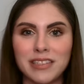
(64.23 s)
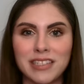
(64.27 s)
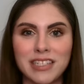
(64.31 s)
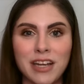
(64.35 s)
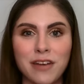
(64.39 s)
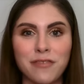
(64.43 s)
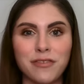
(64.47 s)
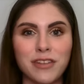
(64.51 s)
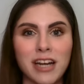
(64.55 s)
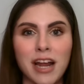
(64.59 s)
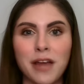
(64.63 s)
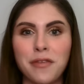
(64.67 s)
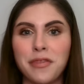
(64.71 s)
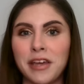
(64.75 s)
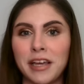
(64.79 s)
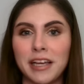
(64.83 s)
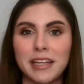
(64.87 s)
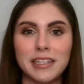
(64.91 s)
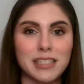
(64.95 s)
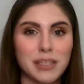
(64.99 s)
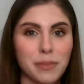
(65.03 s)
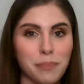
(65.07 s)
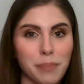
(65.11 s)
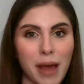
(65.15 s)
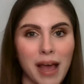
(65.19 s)
the stuff that I think
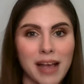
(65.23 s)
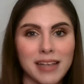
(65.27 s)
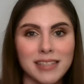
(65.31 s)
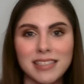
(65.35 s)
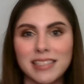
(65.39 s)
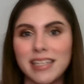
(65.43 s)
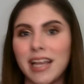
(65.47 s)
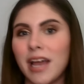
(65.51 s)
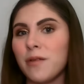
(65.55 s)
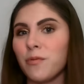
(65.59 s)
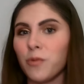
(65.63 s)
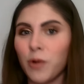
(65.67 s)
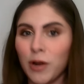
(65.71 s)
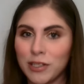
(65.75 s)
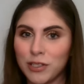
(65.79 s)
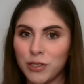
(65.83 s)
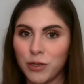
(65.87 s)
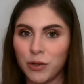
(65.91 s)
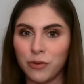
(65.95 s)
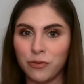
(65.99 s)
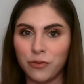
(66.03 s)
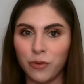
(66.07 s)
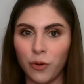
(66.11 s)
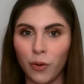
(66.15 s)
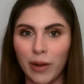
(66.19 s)
is the best and what
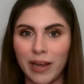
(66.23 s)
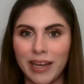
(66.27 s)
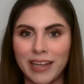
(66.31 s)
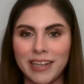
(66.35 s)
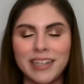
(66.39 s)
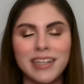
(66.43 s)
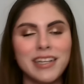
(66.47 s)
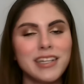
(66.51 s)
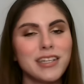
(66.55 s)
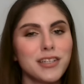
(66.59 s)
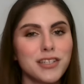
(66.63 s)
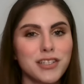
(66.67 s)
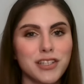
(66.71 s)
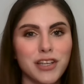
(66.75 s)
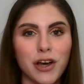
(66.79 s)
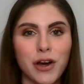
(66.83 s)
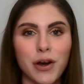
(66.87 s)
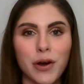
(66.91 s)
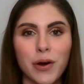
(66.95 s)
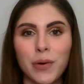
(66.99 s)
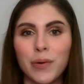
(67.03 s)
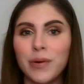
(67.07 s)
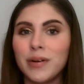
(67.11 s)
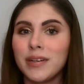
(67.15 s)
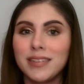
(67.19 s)
to avoid.
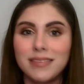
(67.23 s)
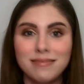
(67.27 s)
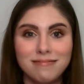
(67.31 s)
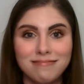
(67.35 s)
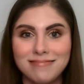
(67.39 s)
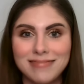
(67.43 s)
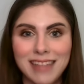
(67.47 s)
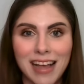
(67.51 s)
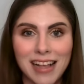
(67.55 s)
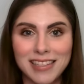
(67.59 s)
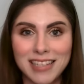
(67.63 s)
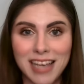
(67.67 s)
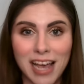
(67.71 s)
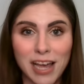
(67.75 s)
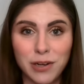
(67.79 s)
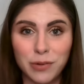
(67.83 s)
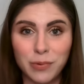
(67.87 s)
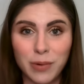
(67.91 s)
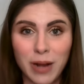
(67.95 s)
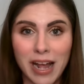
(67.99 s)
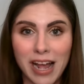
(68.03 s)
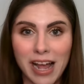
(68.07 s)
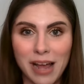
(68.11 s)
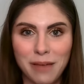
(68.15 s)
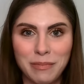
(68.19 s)
So that's kind of
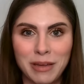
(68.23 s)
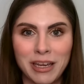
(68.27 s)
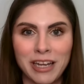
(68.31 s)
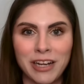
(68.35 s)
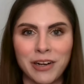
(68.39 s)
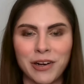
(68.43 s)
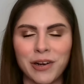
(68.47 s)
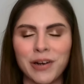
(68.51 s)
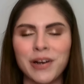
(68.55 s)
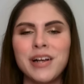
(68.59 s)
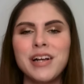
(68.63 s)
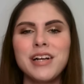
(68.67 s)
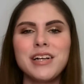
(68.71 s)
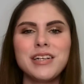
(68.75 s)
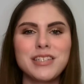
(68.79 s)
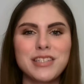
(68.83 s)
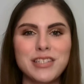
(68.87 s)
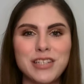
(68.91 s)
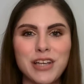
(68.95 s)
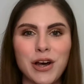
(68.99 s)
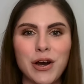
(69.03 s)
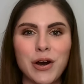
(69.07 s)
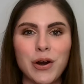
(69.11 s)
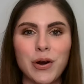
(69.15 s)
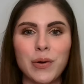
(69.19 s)
why I'm here.
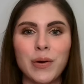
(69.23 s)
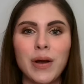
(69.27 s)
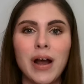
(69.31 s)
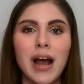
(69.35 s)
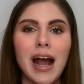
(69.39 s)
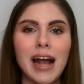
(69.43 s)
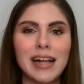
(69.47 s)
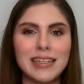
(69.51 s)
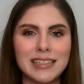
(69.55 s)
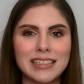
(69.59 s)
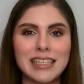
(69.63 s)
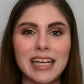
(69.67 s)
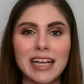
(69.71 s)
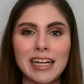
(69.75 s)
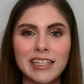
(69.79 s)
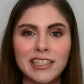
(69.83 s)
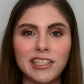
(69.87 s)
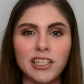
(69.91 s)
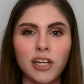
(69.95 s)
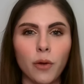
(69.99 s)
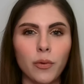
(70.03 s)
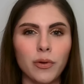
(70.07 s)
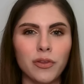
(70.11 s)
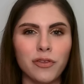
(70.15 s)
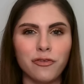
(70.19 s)
So I decided to
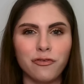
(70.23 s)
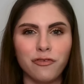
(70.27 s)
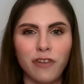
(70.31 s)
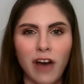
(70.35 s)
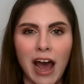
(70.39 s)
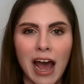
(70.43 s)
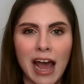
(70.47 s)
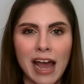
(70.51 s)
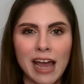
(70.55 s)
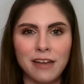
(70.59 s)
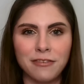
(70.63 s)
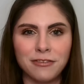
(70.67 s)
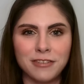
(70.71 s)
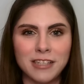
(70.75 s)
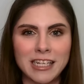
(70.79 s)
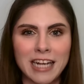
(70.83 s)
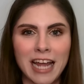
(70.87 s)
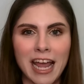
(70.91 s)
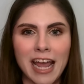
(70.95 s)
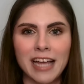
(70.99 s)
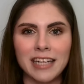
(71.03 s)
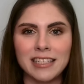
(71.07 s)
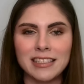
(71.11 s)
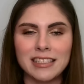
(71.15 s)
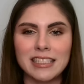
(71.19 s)
go with five
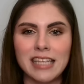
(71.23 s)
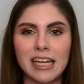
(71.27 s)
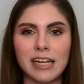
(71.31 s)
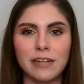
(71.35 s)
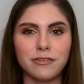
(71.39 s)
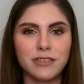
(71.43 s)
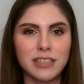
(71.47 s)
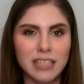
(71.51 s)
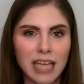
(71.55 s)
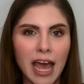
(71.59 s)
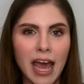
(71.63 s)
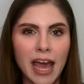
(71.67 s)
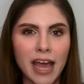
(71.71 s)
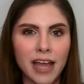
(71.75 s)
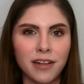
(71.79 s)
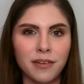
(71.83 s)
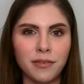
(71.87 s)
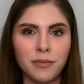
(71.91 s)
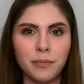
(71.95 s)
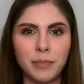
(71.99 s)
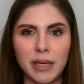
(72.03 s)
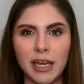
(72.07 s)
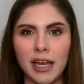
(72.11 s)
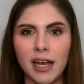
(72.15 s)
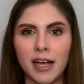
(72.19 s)
today instead of
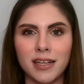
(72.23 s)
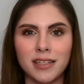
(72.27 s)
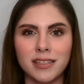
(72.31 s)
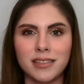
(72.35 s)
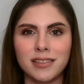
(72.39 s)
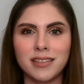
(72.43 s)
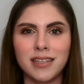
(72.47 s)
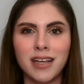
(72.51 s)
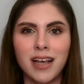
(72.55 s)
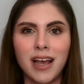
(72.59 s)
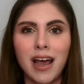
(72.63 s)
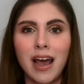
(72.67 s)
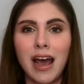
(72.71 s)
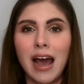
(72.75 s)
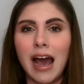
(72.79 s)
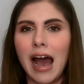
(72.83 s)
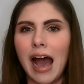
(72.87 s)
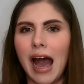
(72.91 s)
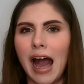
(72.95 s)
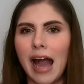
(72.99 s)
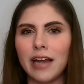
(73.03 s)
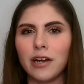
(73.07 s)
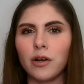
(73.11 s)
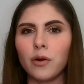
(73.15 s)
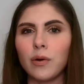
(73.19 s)
ten because
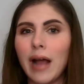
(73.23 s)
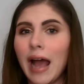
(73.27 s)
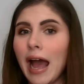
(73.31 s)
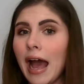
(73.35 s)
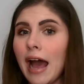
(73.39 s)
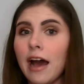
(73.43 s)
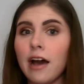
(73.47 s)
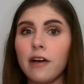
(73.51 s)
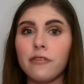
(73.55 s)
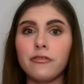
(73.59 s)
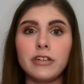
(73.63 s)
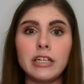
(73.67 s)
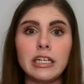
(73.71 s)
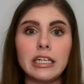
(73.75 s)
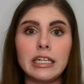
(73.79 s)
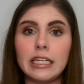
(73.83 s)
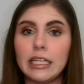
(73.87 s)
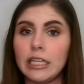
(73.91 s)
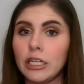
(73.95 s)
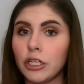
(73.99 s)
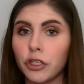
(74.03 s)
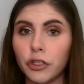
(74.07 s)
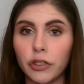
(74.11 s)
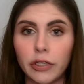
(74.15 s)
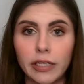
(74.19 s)
I don't have
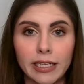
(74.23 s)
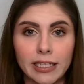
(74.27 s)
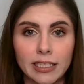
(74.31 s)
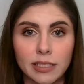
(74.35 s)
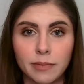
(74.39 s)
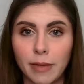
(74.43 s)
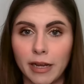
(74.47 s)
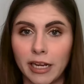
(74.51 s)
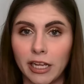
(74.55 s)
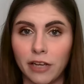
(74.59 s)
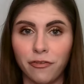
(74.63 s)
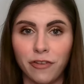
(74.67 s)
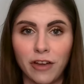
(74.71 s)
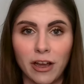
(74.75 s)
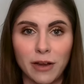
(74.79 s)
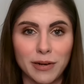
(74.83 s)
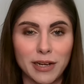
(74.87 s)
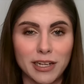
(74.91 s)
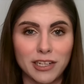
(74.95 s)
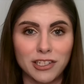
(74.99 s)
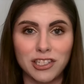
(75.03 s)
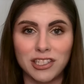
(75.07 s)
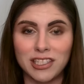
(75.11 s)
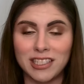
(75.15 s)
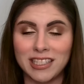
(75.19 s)
nearly as many
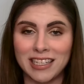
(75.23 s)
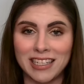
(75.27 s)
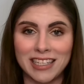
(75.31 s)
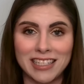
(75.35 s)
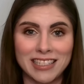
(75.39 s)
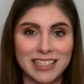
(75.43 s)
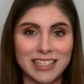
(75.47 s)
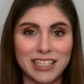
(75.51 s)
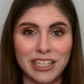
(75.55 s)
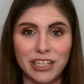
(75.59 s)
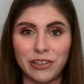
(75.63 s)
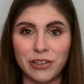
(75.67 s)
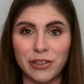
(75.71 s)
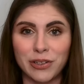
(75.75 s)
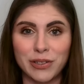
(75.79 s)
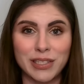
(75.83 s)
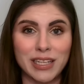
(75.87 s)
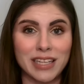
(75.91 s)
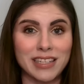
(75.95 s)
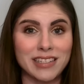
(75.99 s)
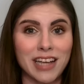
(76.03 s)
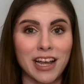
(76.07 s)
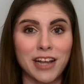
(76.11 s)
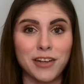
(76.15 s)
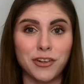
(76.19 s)
foundations and concealers
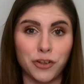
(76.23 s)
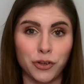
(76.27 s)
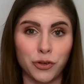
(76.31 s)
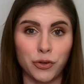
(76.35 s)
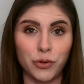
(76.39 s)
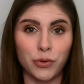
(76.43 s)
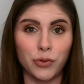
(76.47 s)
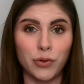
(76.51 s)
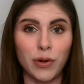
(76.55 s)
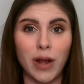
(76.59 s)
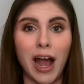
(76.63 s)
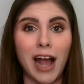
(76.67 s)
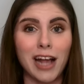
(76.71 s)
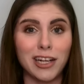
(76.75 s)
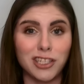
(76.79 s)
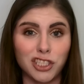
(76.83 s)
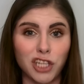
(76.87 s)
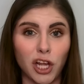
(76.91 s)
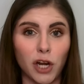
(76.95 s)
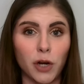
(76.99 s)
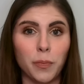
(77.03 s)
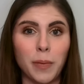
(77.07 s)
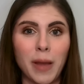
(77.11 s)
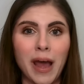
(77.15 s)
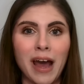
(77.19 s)
as I do
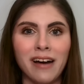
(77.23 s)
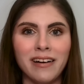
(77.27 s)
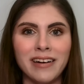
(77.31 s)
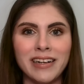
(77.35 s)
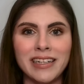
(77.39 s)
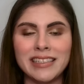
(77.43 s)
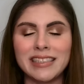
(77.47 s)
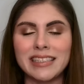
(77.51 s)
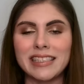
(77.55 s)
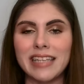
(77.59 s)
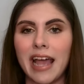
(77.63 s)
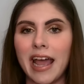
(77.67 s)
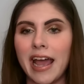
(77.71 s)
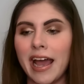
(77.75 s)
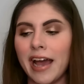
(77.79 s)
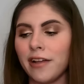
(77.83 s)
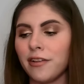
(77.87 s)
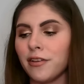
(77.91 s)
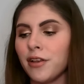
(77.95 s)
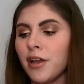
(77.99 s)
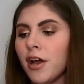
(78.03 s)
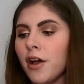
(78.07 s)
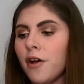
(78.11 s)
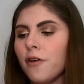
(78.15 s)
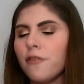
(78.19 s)
eyeshadow palettes,
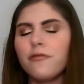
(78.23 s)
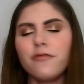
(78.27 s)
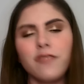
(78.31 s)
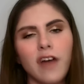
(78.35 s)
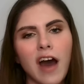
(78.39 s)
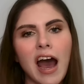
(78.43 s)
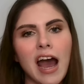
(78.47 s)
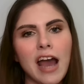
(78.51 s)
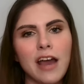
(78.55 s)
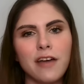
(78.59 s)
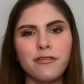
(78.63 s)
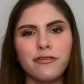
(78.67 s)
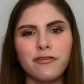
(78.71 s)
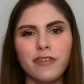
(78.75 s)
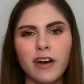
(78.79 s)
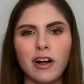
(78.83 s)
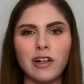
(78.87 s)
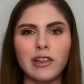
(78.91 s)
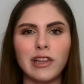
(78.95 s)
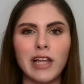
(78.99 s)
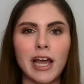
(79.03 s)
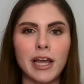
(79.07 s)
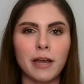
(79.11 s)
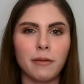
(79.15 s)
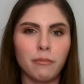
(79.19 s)
and five
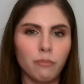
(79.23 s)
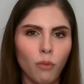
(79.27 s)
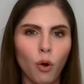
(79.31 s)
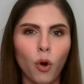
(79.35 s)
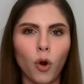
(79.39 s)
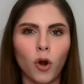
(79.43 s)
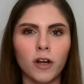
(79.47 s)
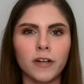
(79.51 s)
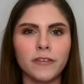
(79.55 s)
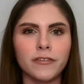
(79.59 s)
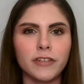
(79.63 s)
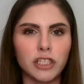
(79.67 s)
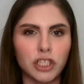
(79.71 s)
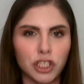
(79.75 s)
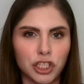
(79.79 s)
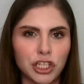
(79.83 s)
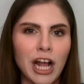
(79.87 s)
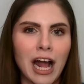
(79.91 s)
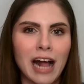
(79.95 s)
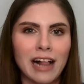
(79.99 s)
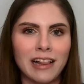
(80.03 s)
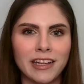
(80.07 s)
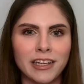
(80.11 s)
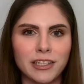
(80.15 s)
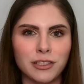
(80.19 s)
felt like more of a
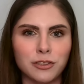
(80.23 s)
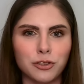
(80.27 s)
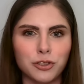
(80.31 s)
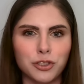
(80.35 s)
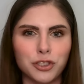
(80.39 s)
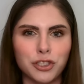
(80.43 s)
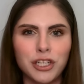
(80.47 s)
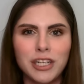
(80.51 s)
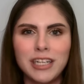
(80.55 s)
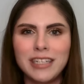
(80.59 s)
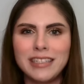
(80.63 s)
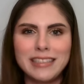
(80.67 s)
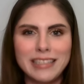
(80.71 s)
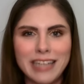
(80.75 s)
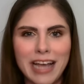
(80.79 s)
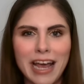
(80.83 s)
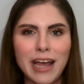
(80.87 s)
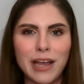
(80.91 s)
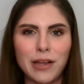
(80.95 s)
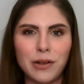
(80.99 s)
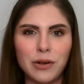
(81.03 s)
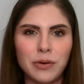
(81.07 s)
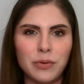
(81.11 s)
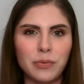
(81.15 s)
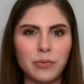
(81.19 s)
challenge.
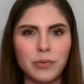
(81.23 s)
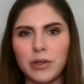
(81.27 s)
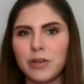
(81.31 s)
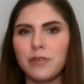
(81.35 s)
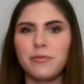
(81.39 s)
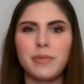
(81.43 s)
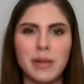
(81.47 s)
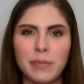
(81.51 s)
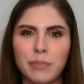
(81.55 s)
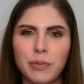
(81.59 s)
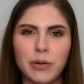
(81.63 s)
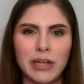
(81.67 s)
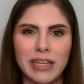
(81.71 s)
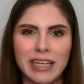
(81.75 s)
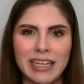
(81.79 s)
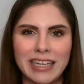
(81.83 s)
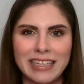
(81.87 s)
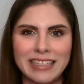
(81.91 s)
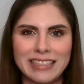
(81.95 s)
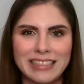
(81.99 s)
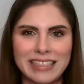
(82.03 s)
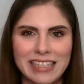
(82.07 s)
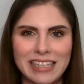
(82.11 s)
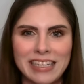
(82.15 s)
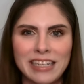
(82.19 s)
ten would have been pretty
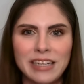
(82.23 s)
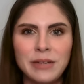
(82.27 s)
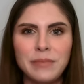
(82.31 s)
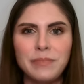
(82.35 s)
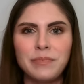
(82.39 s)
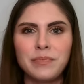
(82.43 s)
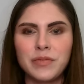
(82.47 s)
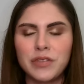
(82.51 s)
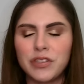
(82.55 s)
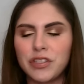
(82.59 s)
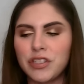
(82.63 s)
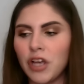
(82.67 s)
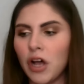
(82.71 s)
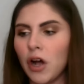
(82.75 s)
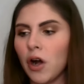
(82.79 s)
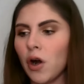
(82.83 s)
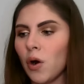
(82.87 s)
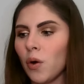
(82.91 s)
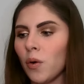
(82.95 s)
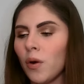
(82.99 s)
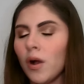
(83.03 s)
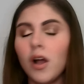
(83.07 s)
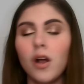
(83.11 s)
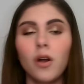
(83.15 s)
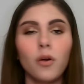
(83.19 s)
easy.
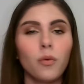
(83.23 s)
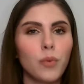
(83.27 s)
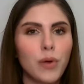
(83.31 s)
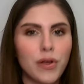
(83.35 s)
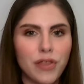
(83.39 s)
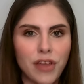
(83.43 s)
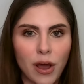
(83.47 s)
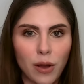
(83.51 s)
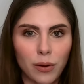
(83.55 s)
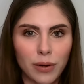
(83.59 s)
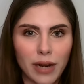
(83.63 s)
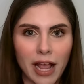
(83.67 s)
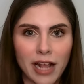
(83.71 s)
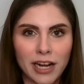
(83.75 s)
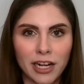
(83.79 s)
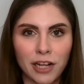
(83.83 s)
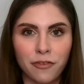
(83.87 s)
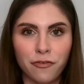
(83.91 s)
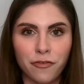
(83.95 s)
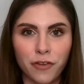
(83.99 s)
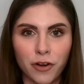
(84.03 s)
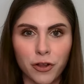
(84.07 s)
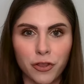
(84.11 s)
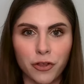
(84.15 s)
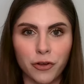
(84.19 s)
So without any
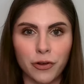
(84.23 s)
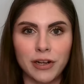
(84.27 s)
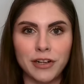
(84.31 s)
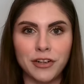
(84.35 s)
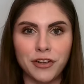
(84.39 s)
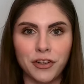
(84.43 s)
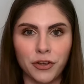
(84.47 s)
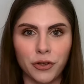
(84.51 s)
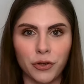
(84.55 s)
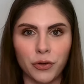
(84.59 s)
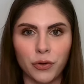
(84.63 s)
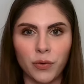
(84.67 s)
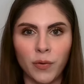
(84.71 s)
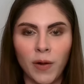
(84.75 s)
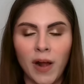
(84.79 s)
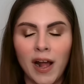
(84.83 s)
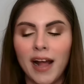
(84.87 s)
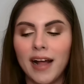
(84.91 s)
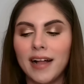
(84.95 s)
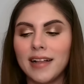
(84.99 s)
further ado,